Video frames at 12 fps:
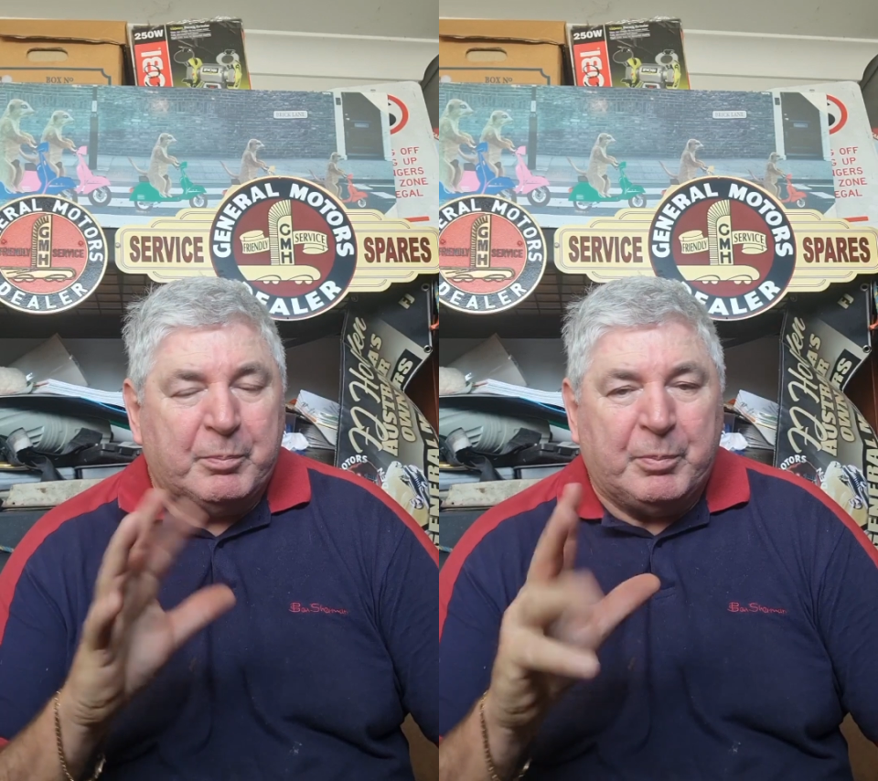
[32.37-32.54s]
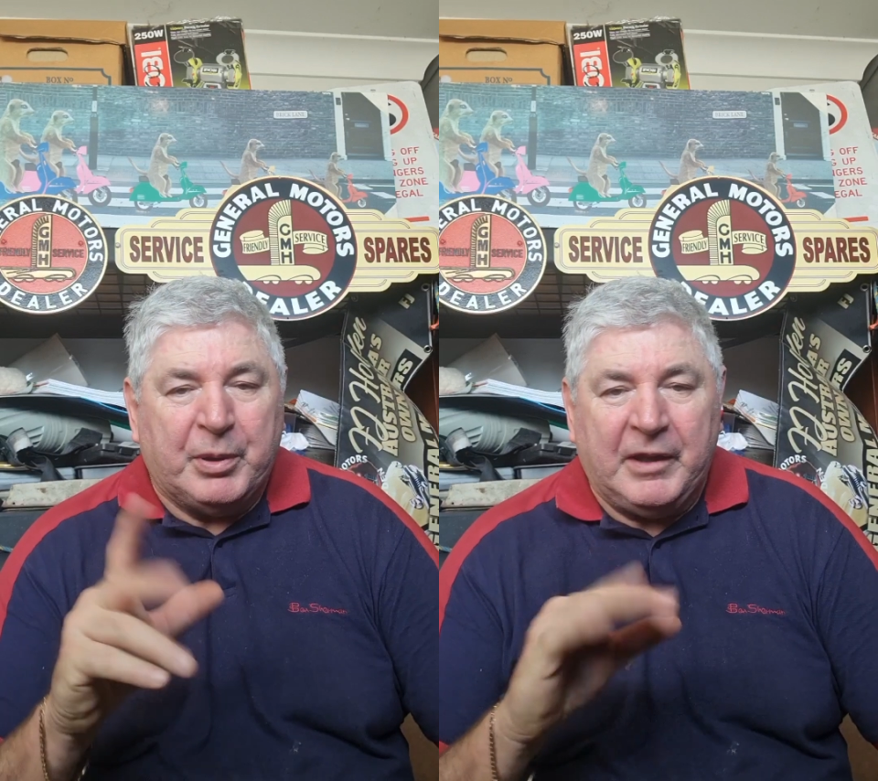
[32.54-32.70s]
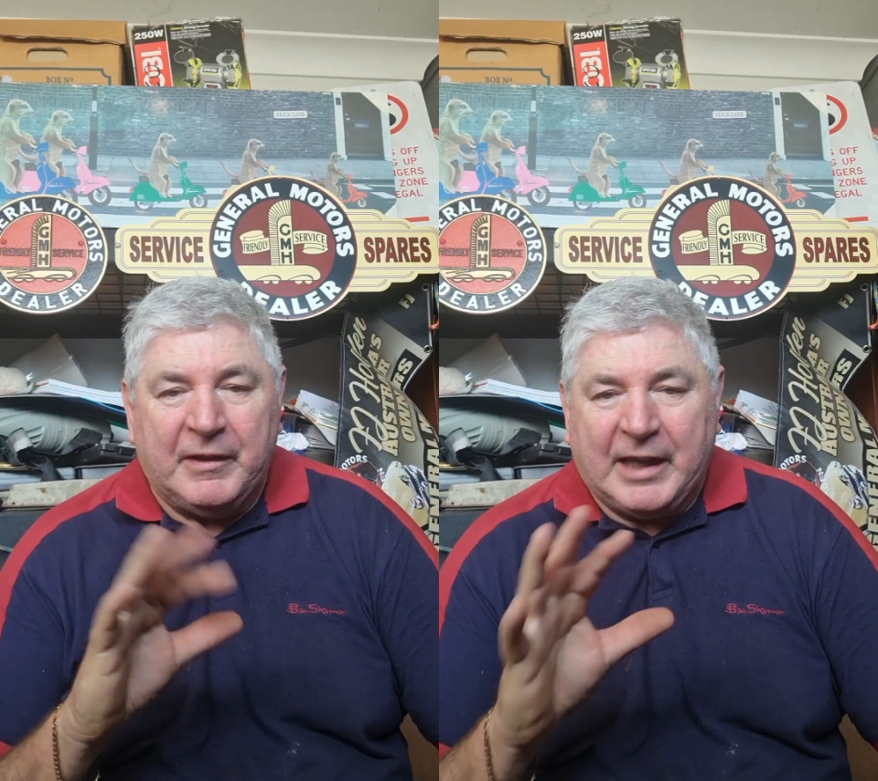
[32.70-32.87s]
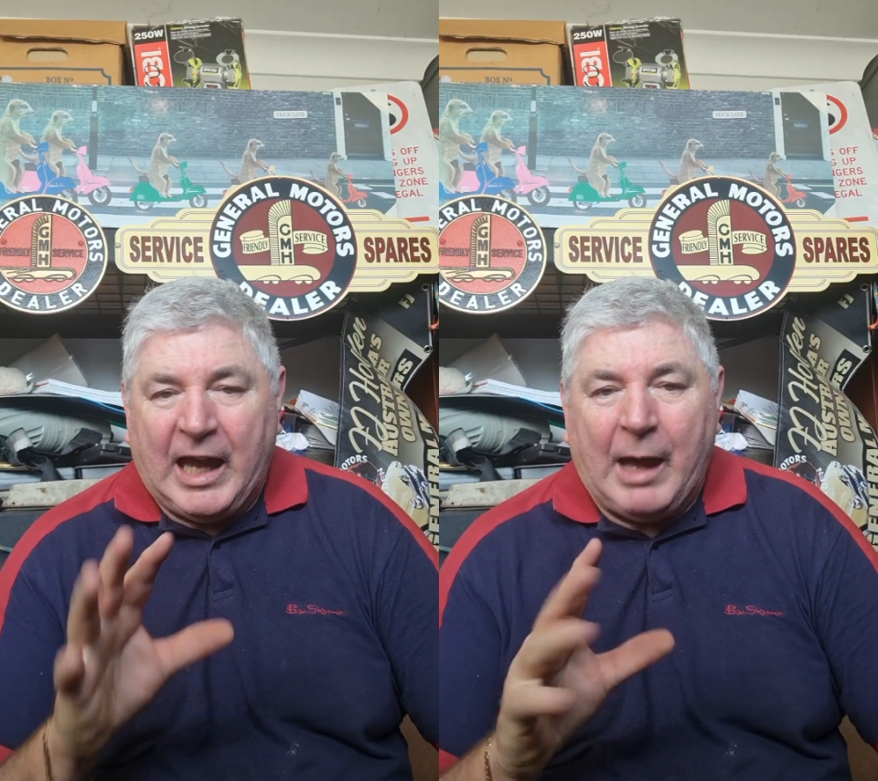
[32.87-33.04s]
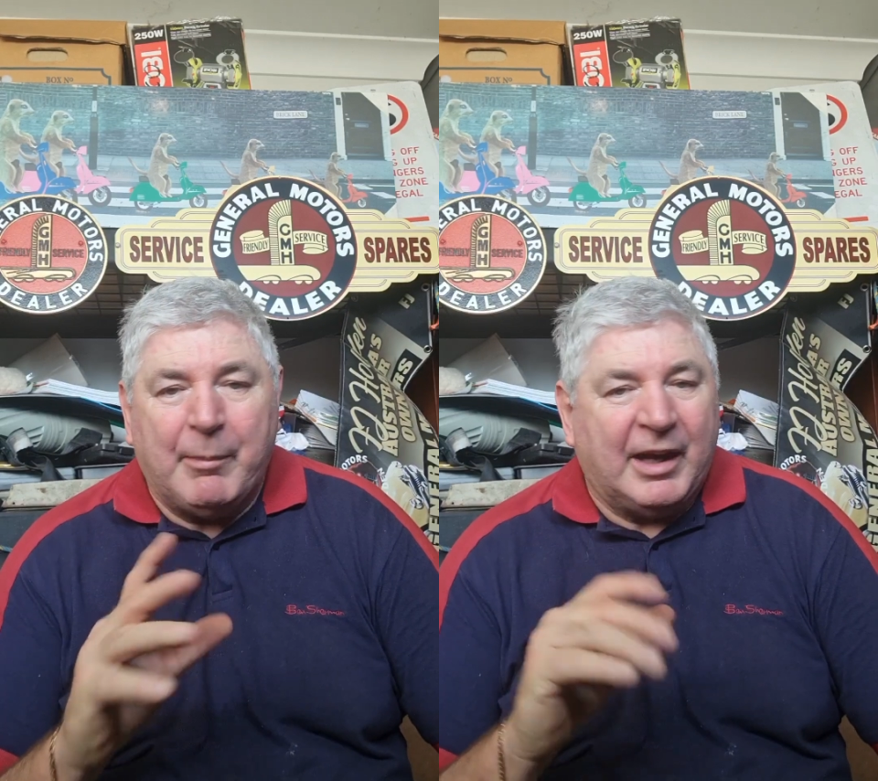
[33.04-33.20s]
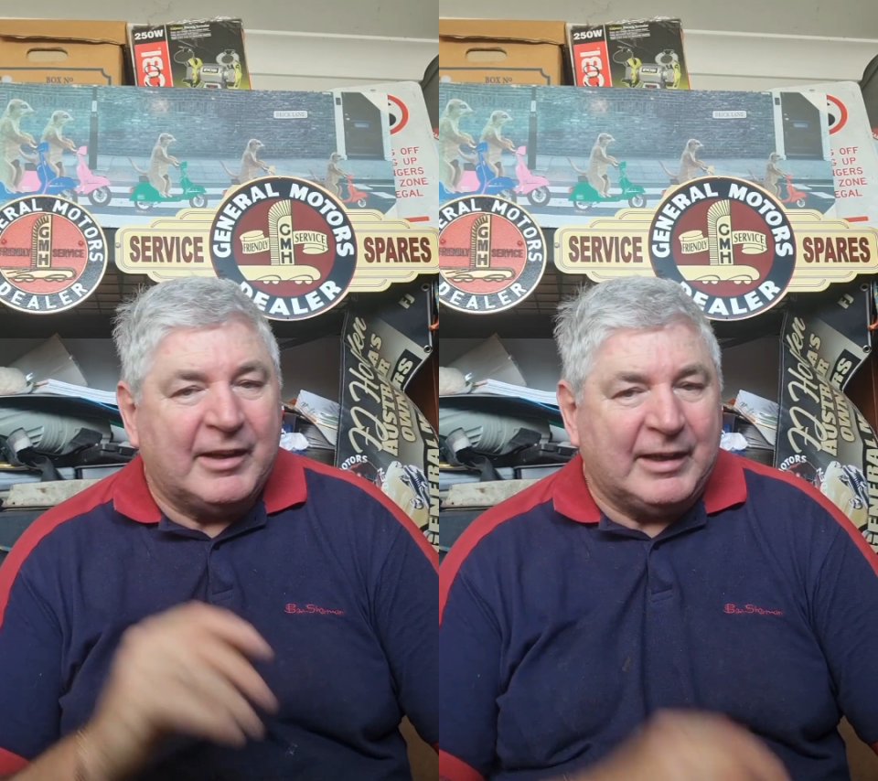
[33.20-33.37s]
putting the
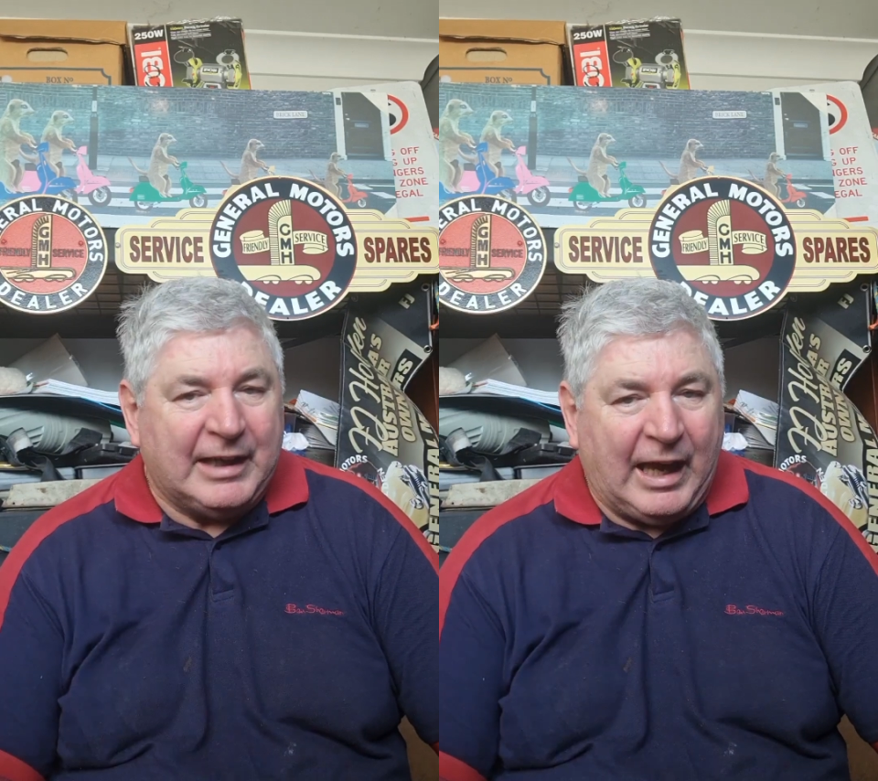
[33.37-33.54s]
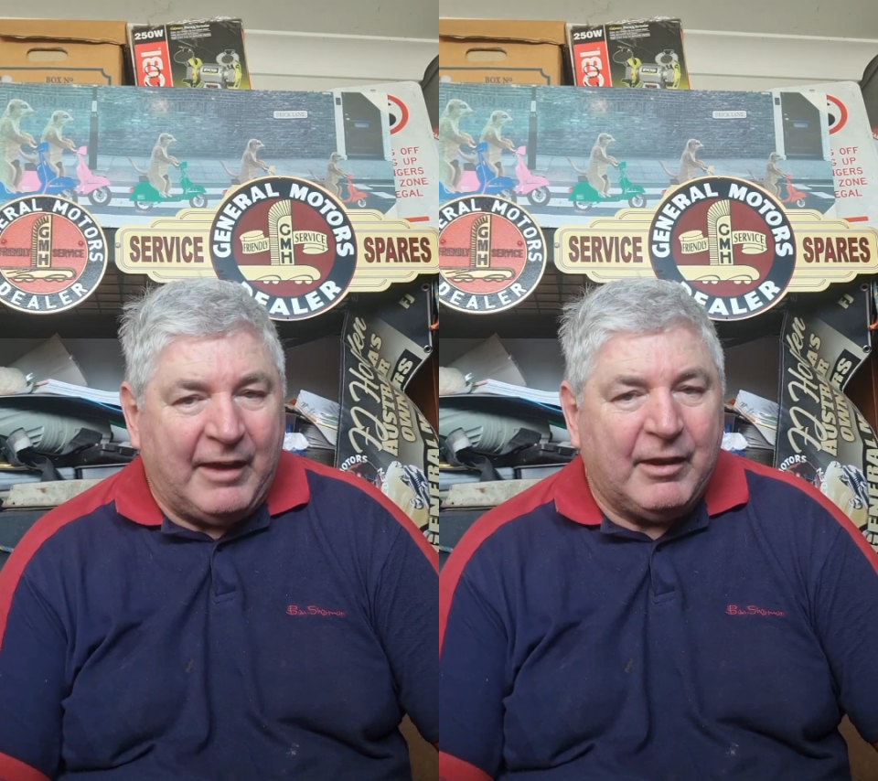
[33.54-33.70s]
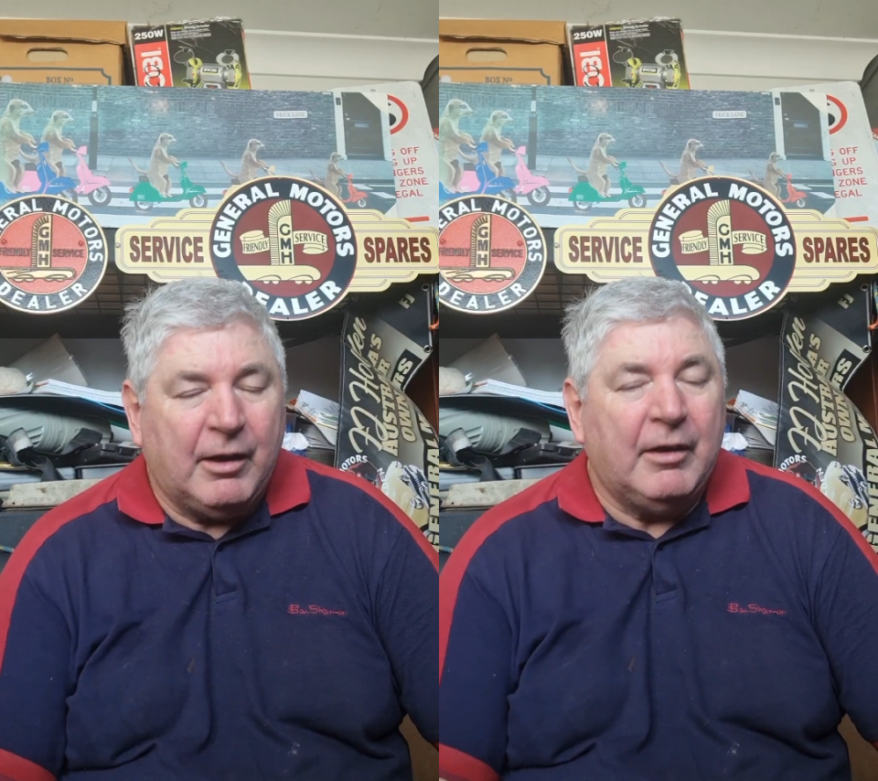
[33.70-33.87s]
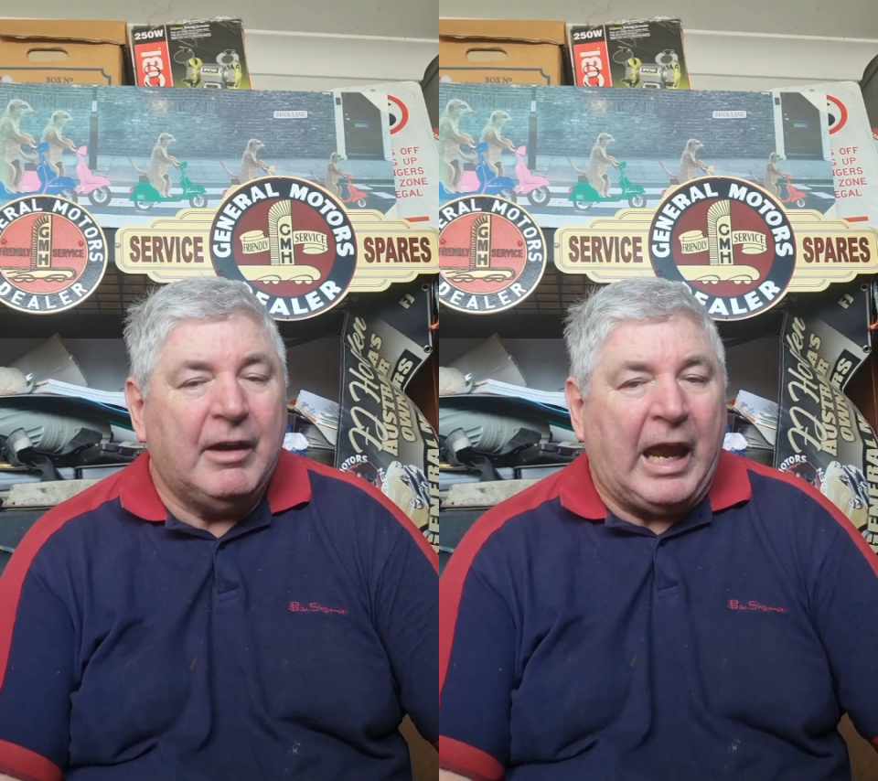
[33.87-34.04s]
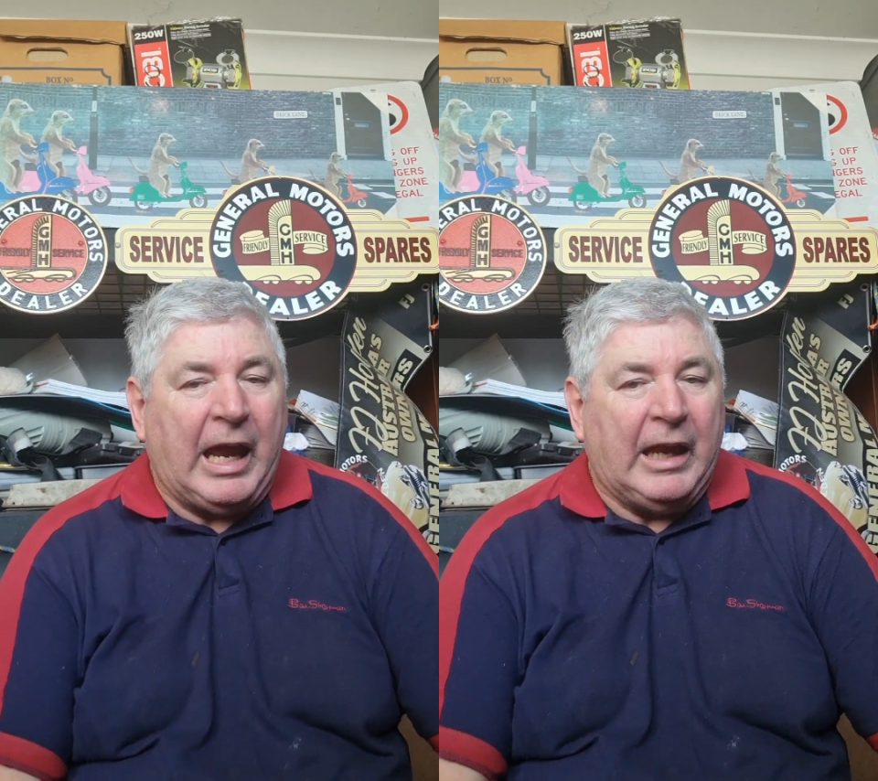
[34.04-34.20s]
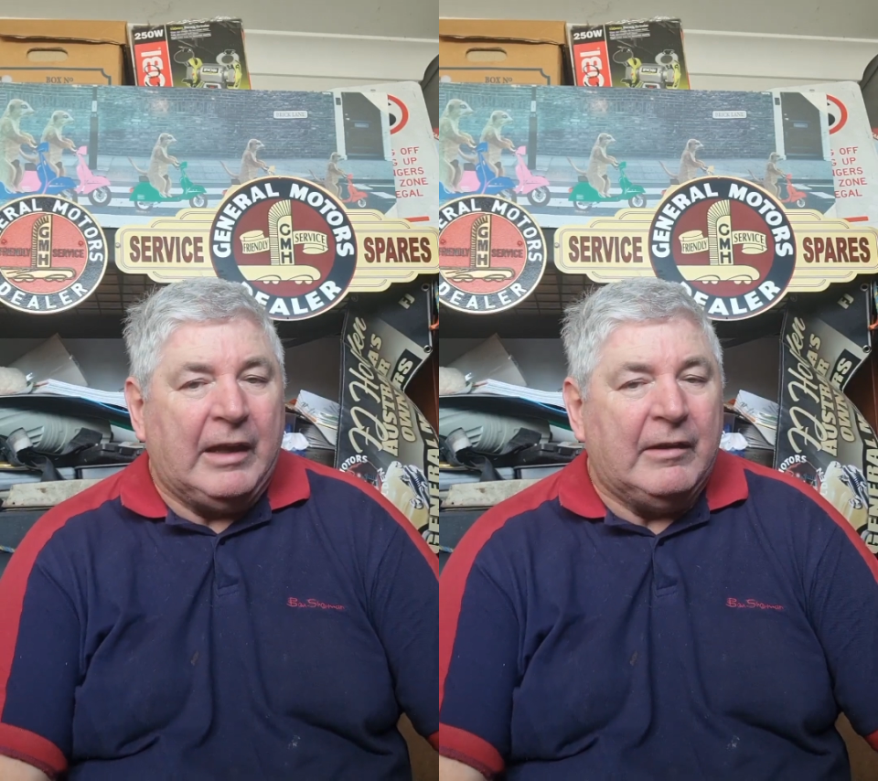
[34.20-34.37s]
car back together
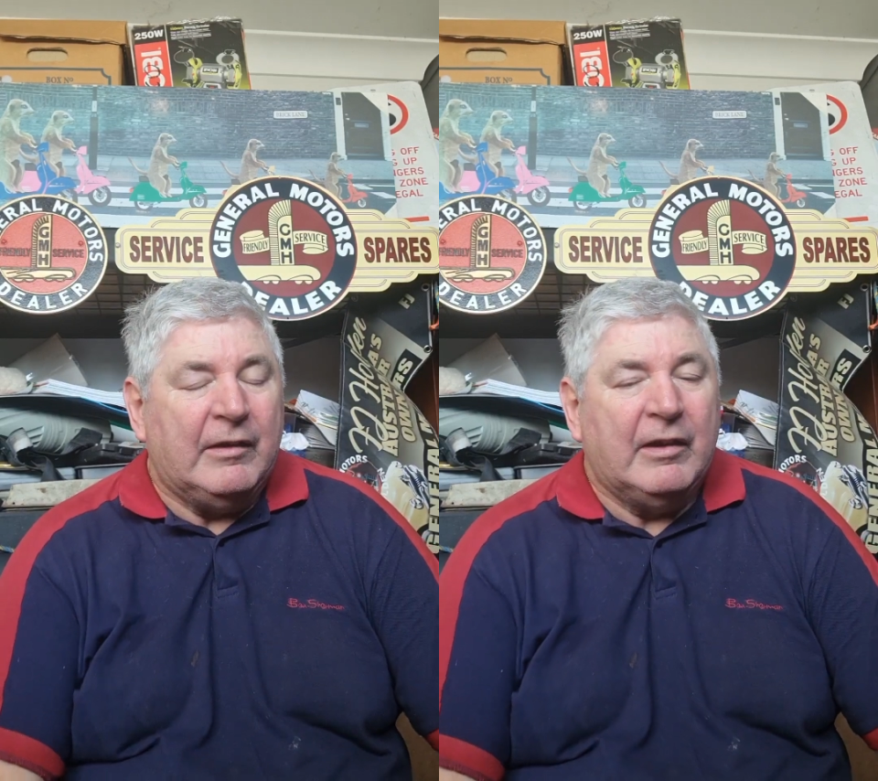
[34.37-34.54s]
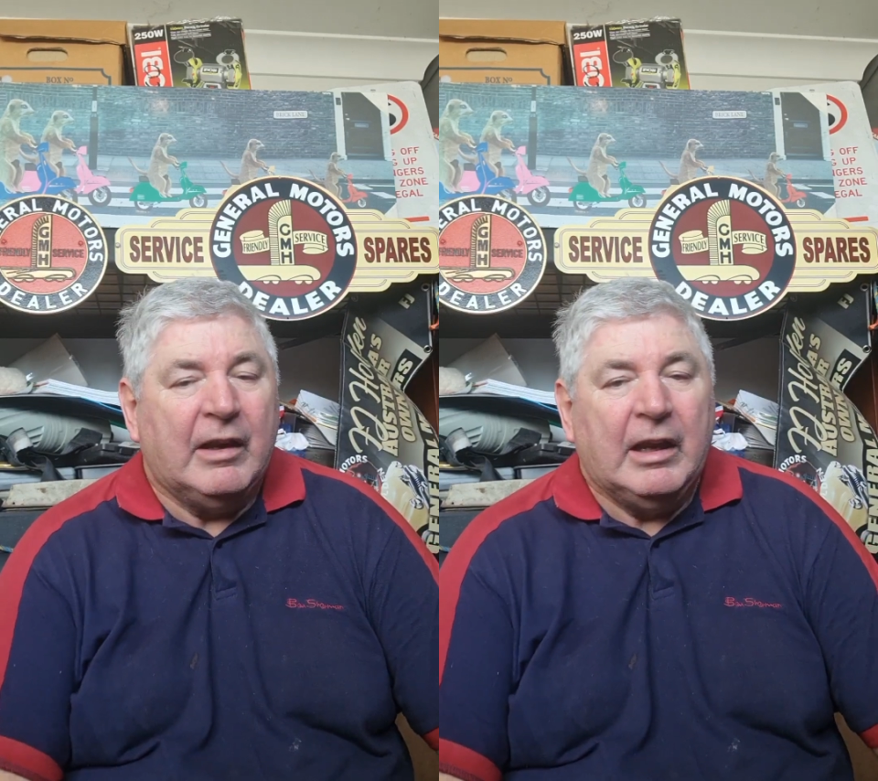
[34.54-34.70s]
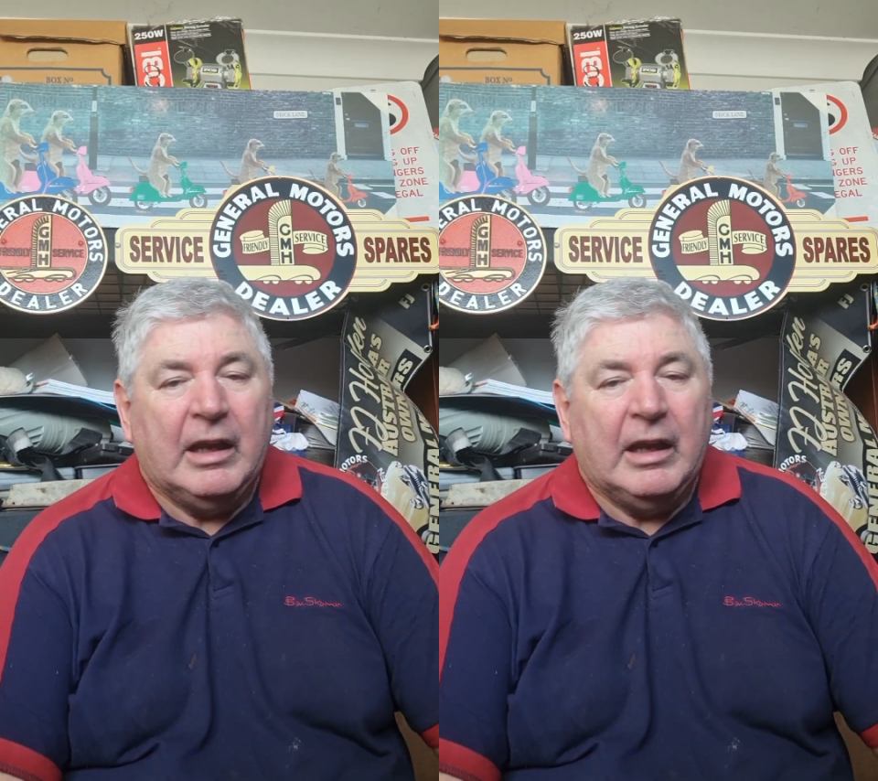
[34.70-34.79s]
and